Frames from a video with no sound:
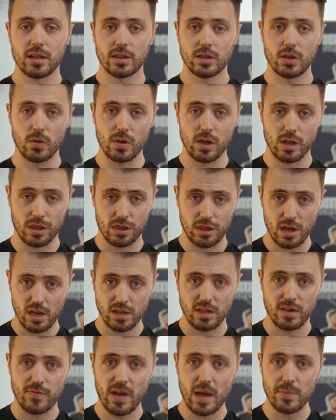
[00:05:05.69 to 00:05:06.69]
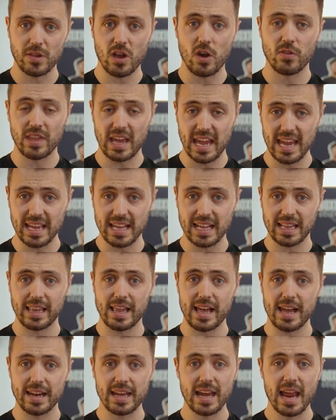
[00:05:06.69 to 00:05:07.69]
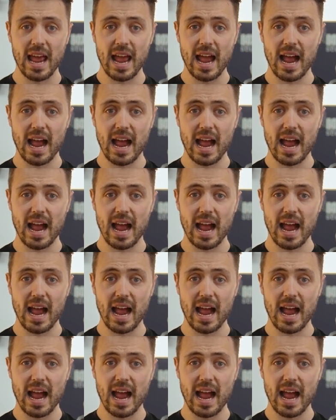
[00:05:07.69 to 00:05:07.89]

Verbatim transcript: do your 30 reps on the incline